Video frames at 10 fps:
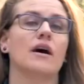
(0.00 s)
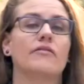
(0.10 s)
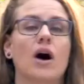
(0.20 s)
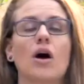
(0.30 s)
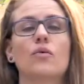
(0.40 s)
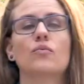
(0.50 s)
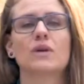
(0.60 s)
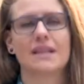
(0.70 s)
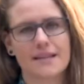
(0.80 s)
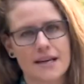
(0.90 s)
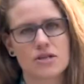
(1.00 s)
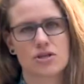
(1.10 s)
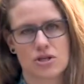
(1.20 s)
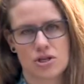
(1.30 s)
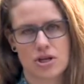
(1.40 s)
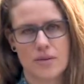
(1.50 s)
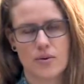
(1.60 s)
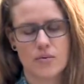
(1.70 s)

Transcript: of our relationship